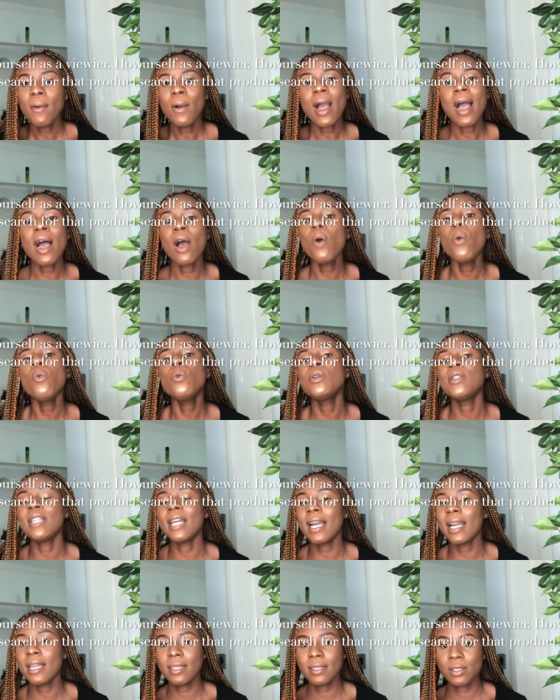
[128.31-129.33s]
how would
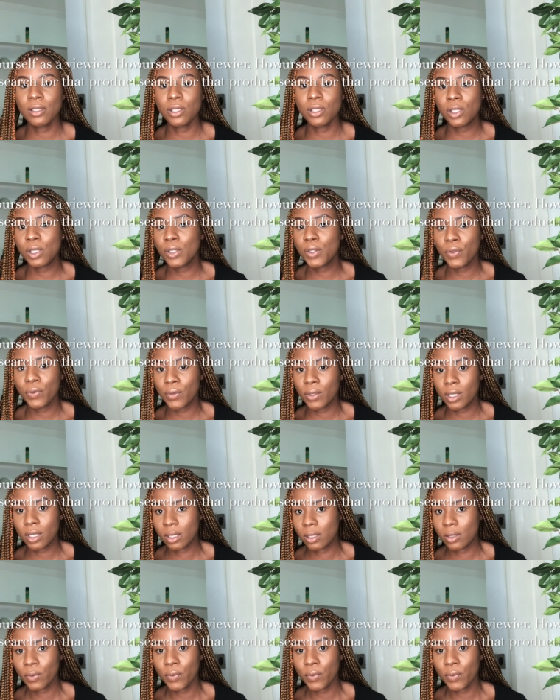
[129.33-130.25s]
I search for this?